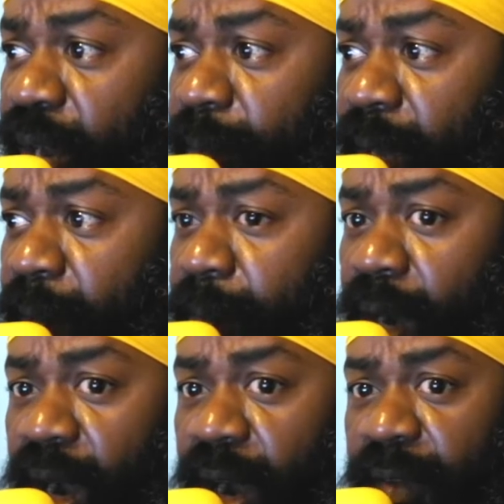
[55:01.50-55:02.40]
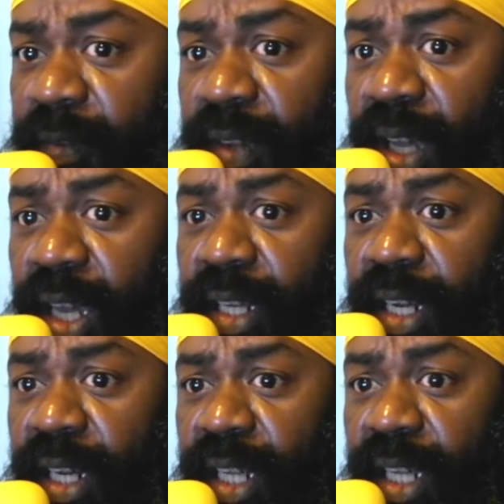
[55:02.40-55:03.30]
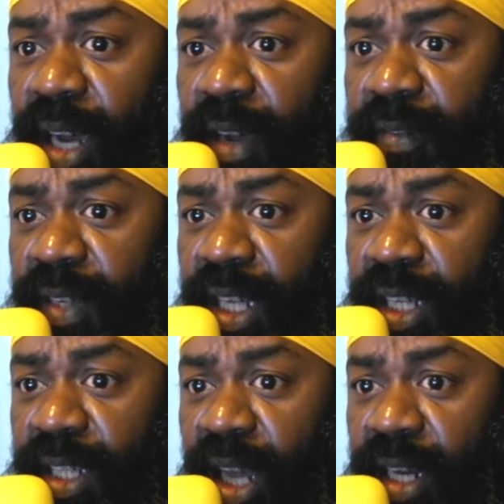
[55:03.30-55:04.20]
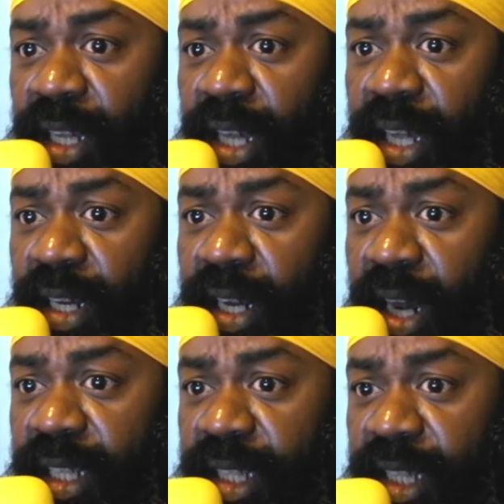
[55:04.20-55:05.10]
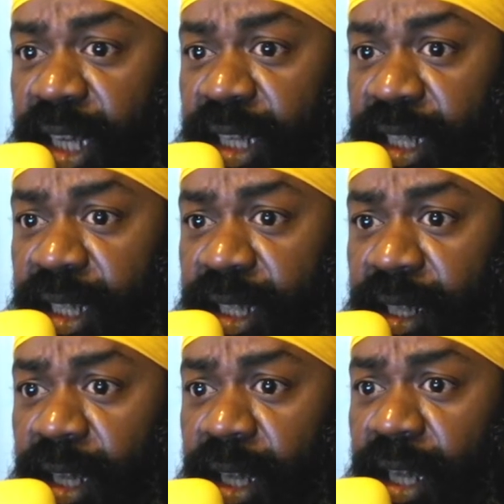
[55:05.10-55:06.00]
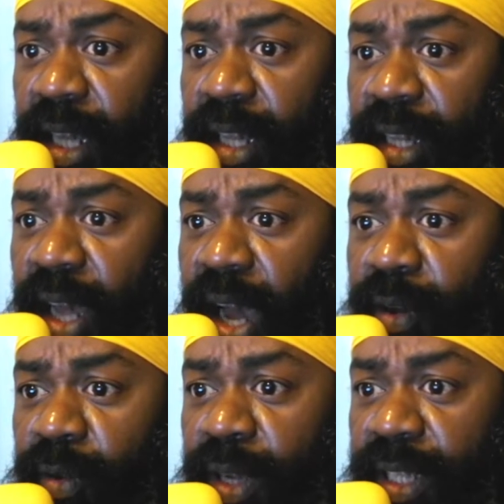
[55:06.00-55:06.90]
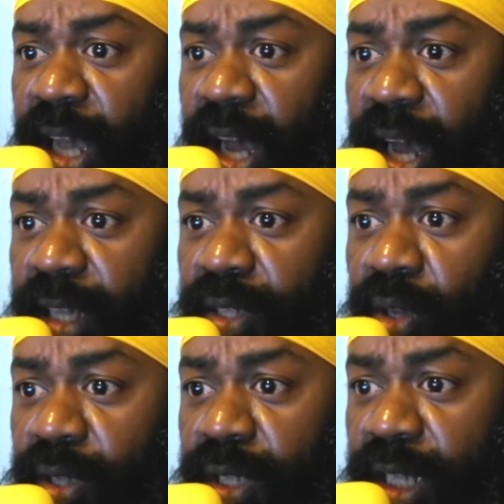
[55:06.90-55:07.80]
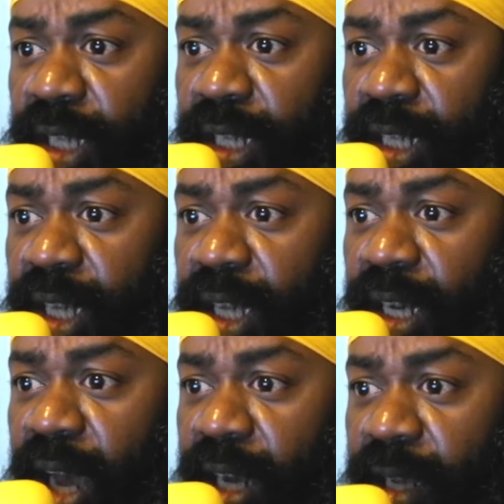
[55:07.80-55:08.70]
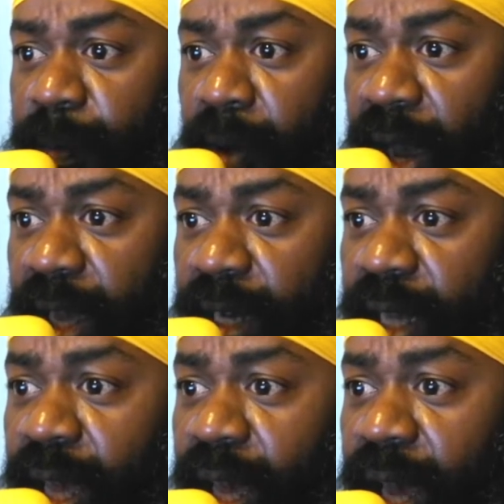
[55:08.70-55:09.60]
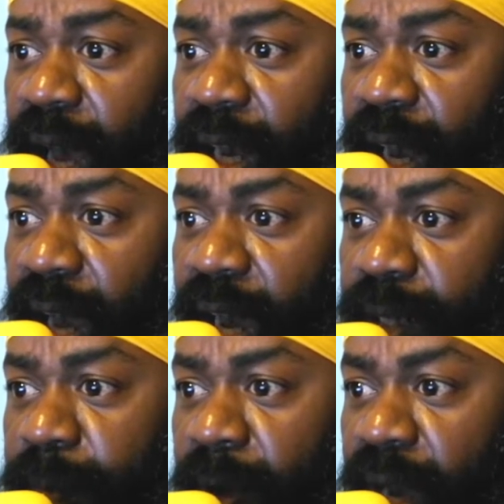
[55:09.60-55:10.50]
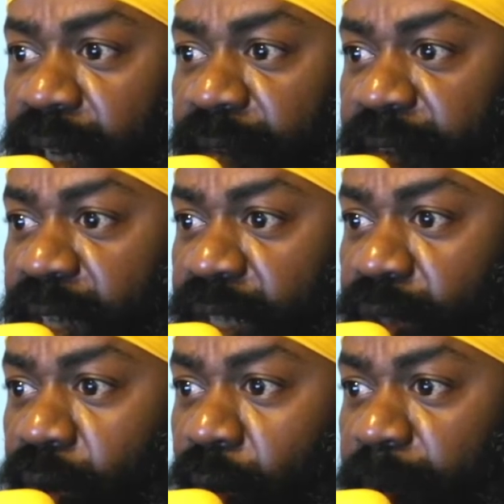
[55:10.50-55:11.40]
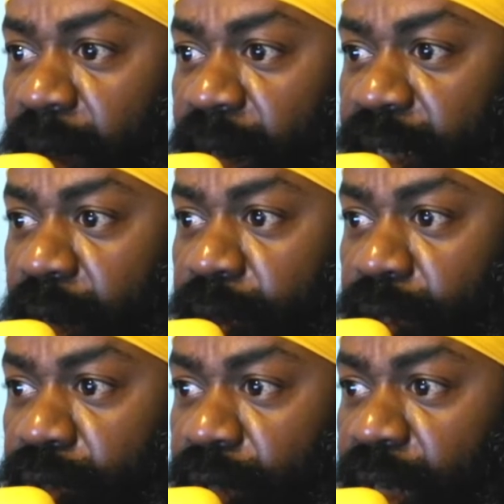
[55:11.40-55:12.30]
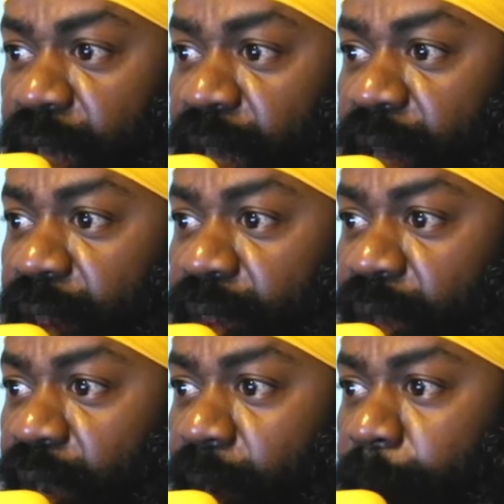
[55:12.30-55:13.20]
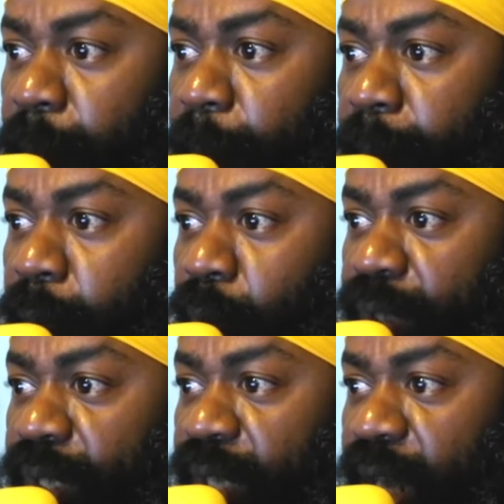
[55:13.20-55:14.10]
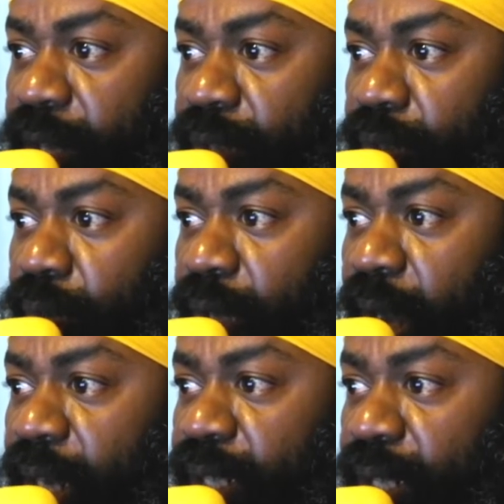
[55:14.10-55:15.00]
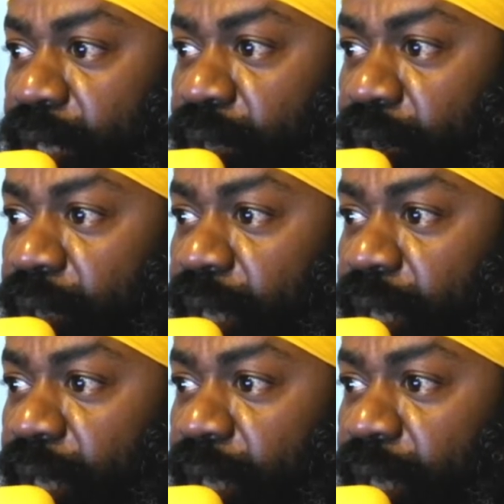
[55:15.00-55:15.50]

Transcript: member of the League of Nations, that since the aggressor has succeeded in occupying a large part of Ethiopian territory, they propose not to continue